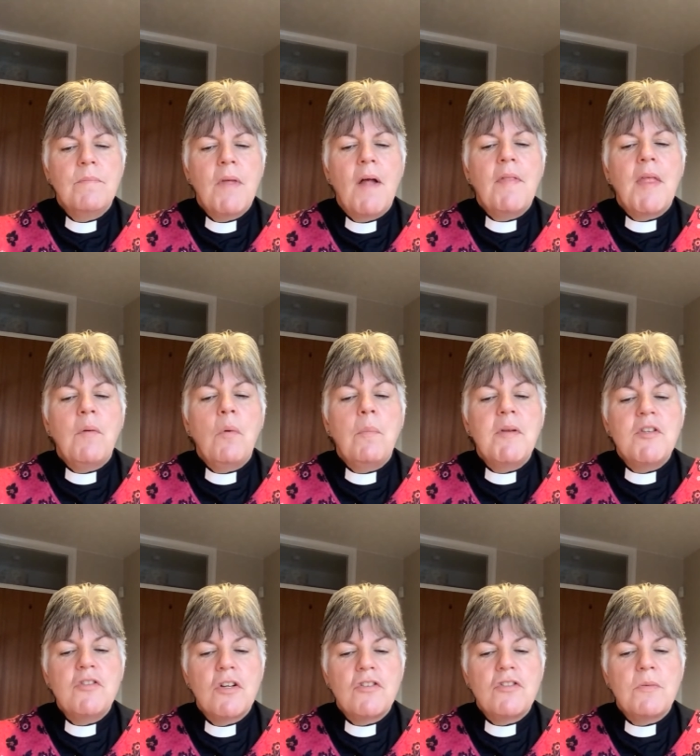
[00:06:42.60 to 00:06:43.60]
And there will be
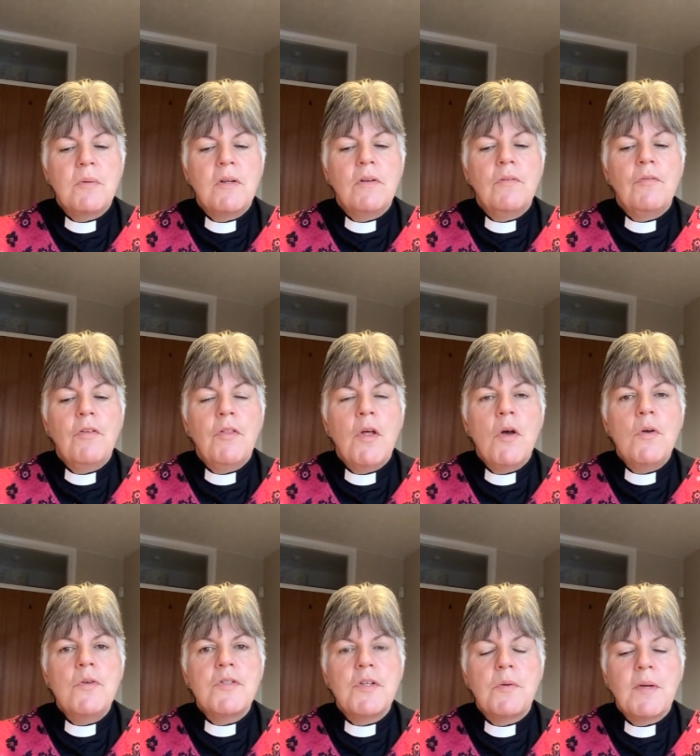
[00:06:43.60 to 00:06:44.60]
judgment for
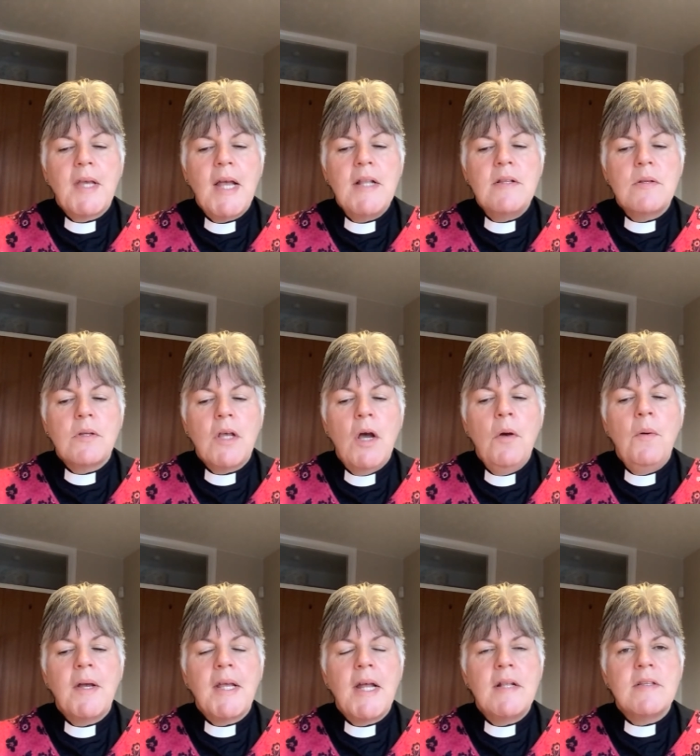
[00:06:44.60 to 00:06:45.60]
those who go
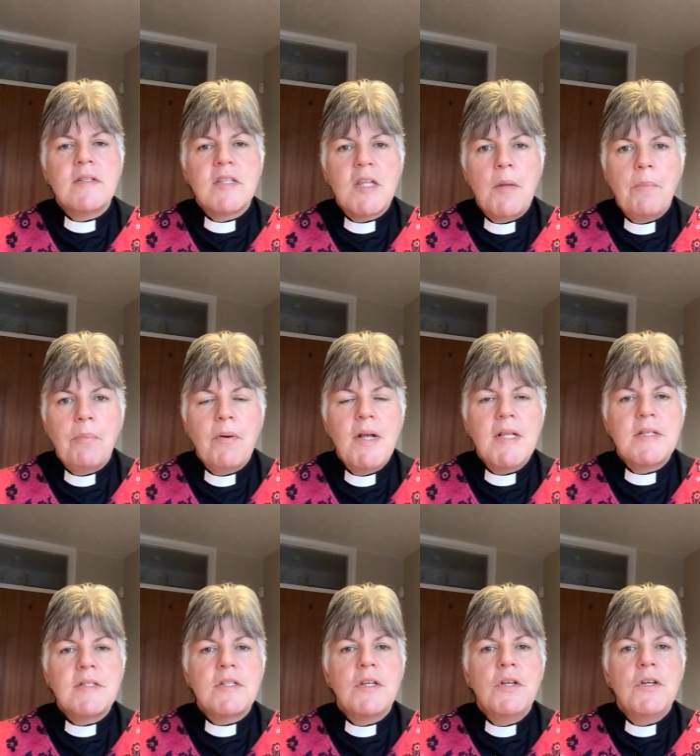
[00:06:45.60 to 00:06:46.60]
against the
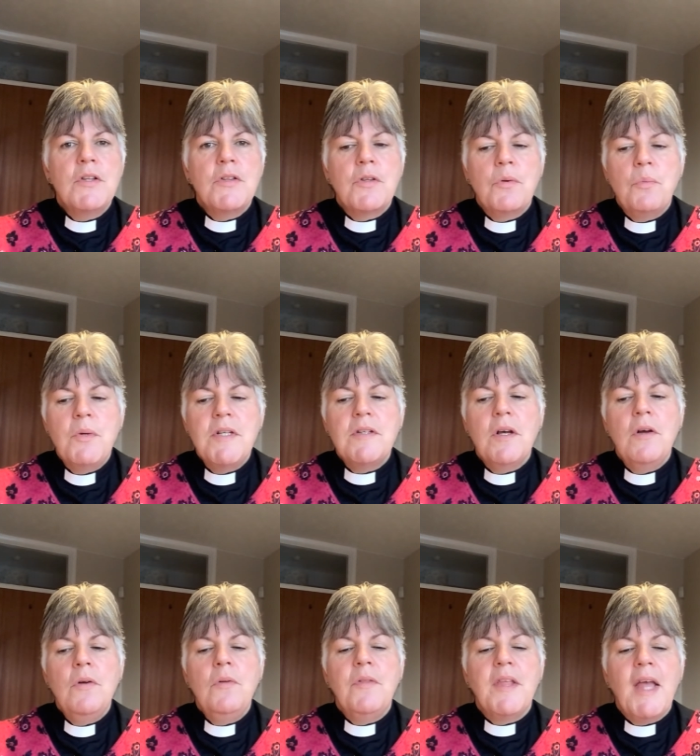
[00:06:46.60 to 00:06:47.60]
oppressed, the
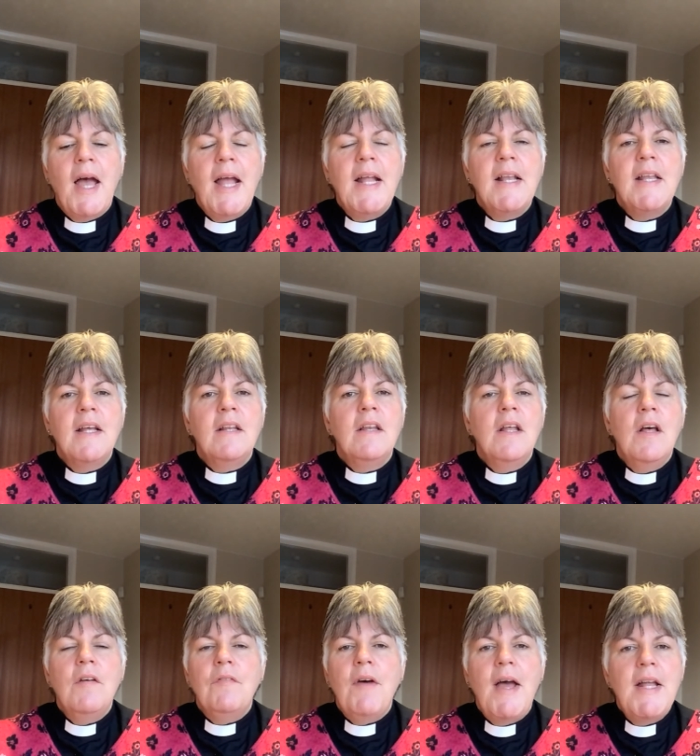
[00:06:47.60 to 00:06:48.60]
widow, the alien,
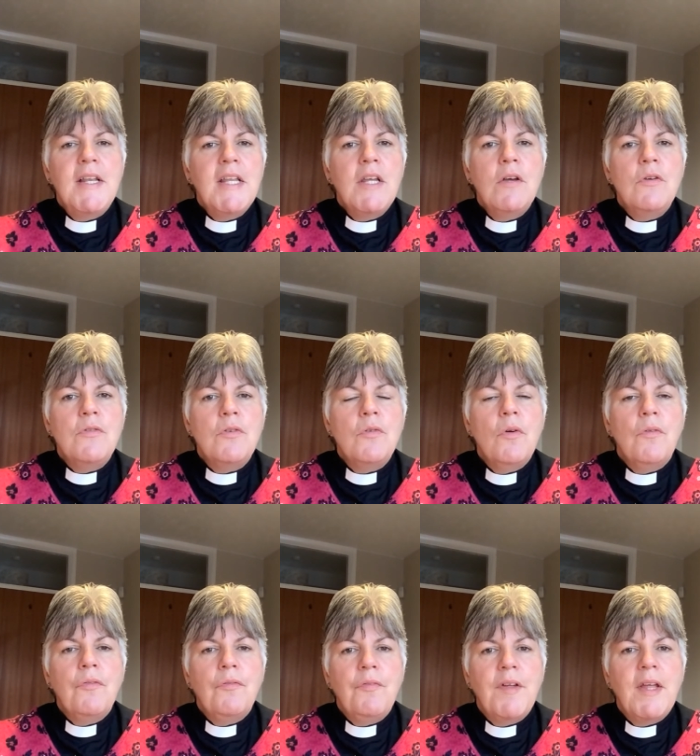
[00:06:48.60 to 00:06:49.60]
for any who do not
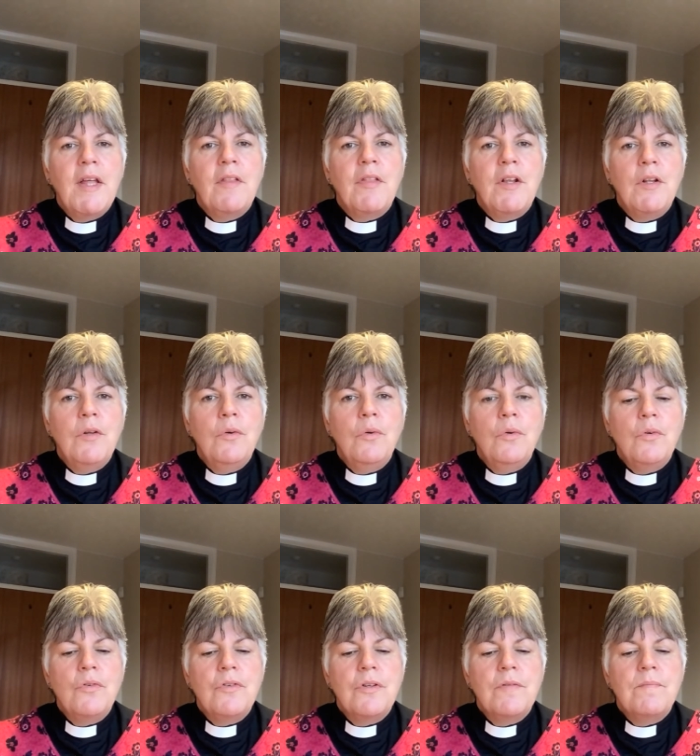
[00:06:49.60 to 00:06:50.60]
fear the Lord.